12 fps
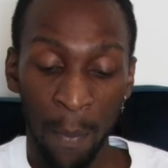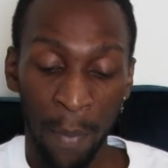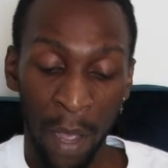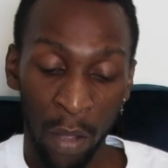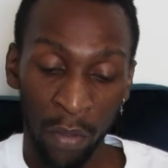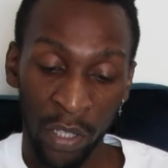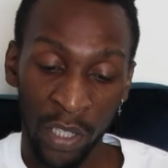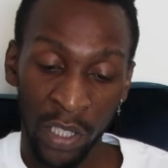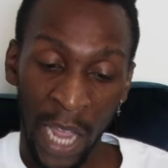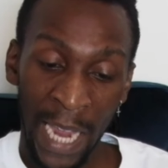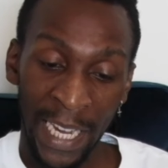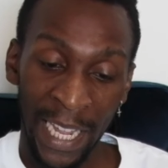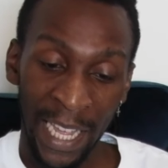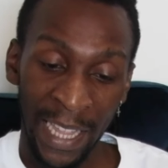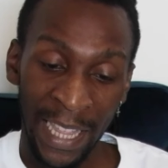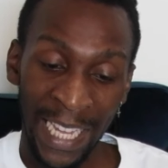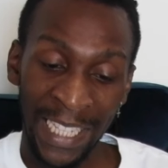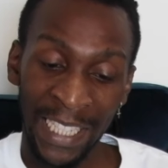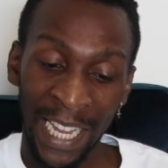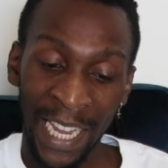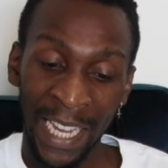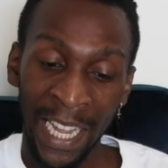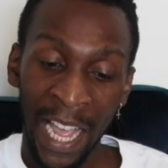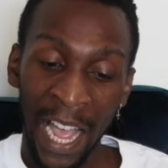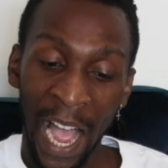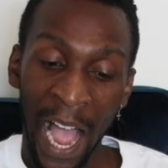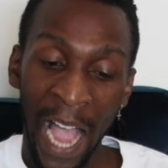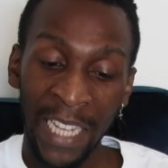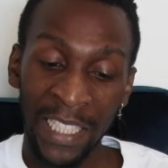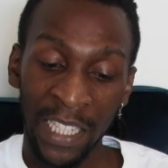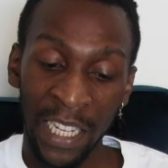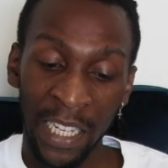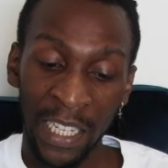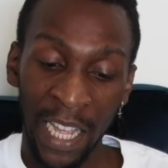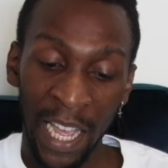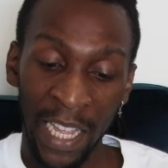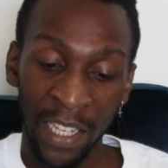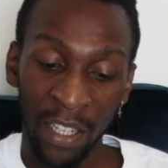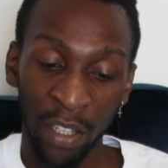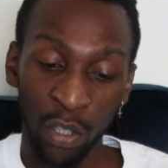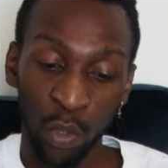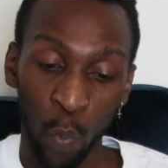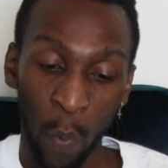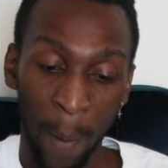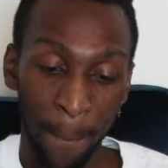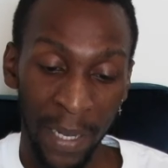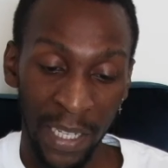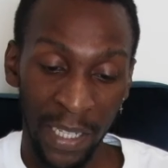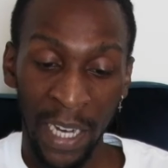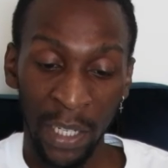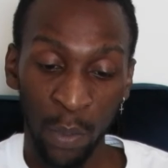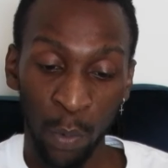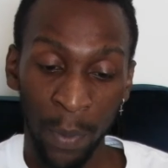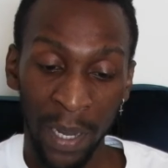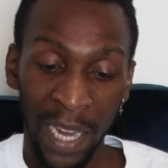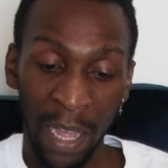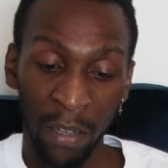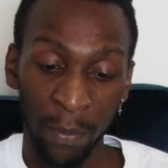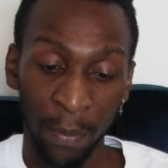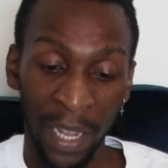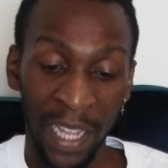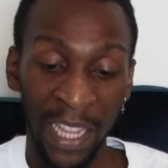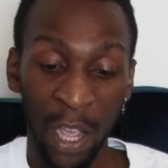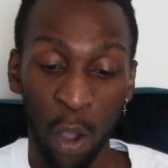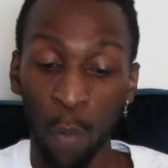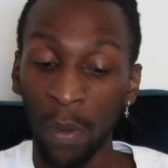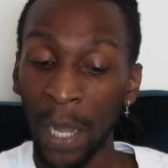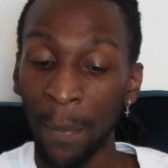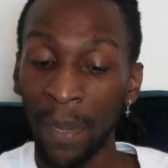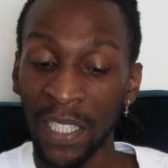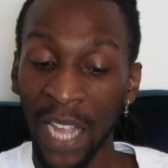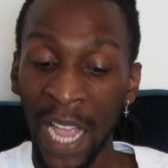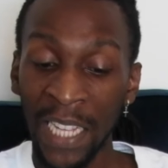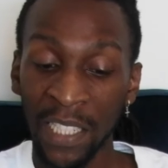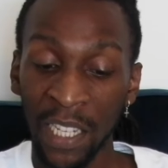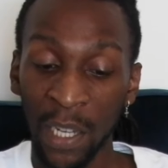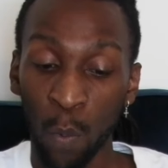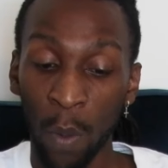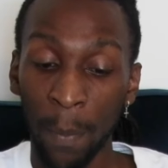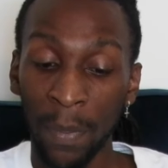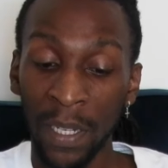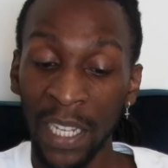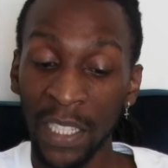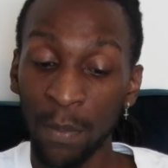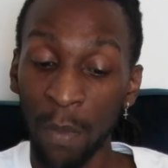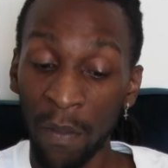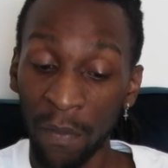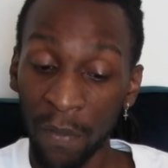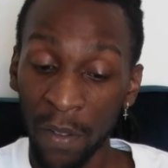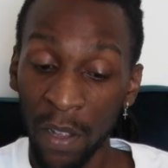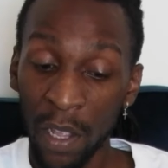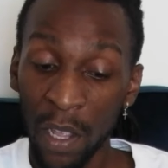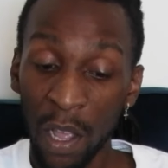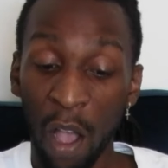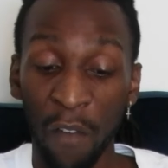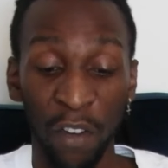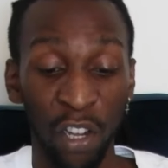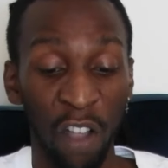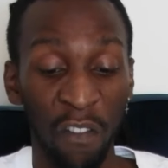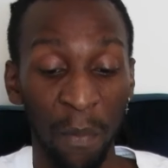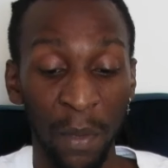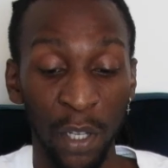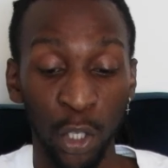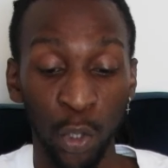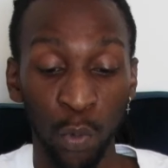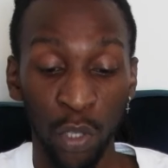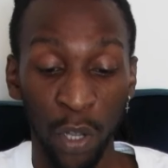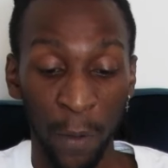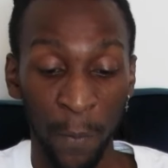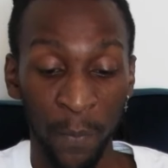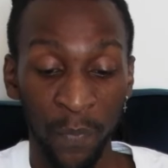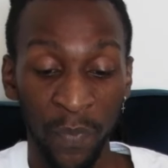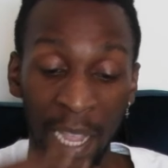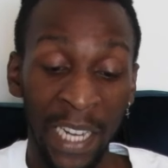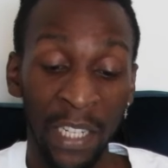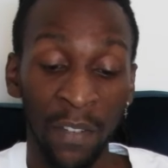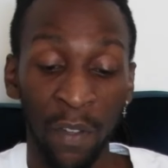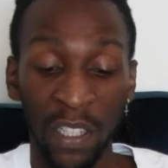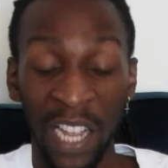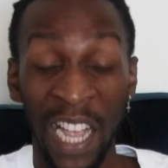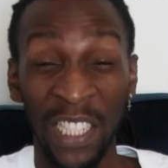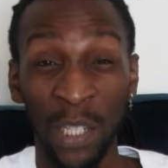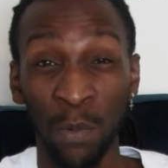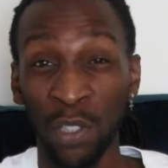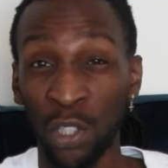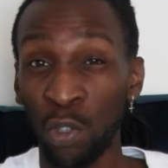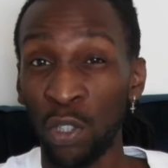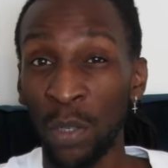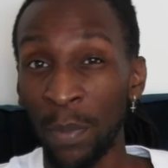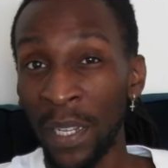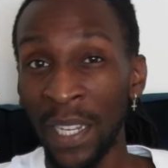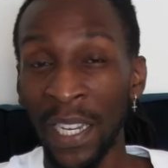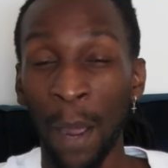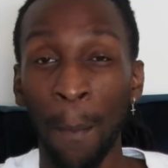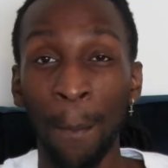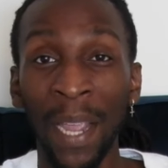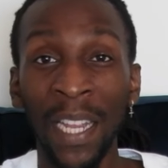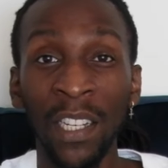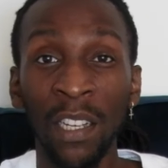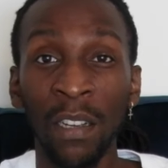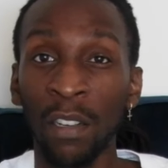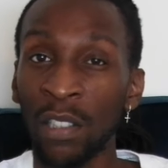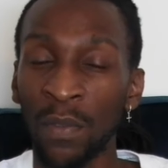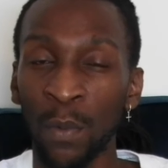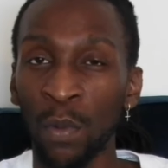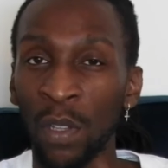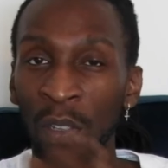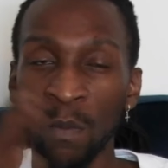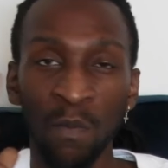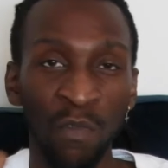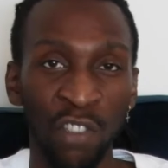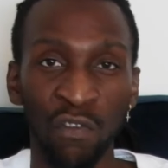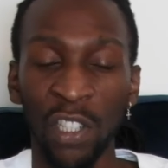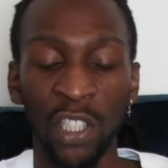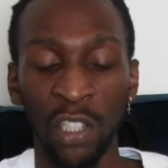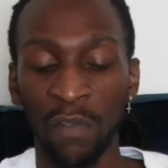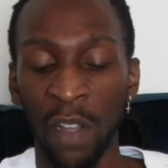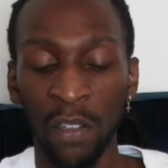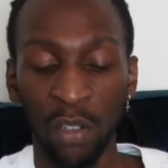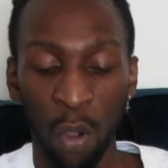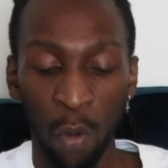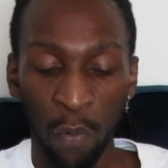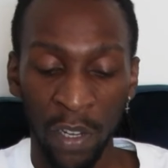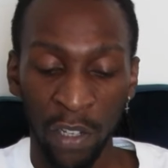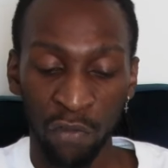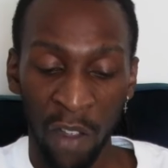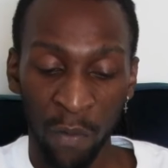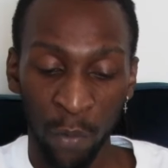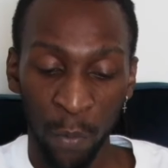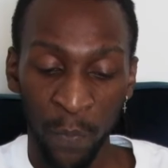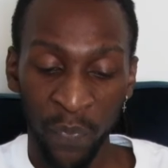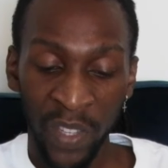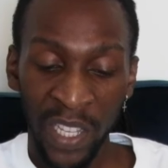But on the side here they say Iceland head to Wembley. England will be allowed to play their home game against Iceland at Wembley next month after government U-turn. England versus Iceland was due to be in Albania because of all the restrictions around COVID and travel.